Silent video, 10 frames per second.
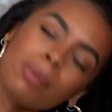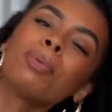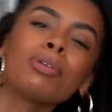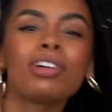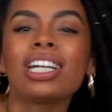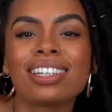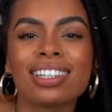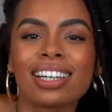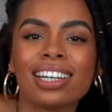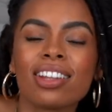But
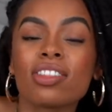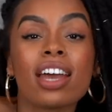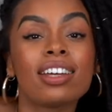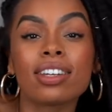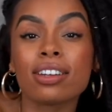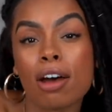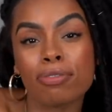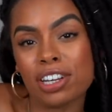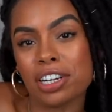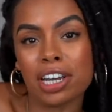realistically, there is
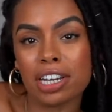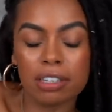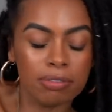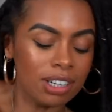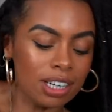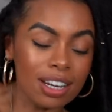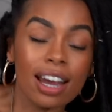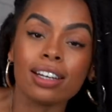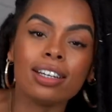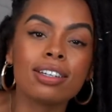enough in here to feed
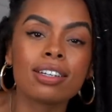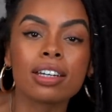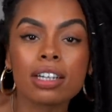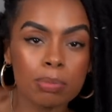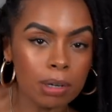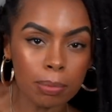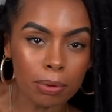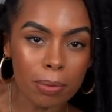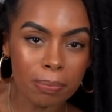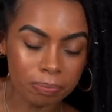at least 6
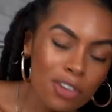people.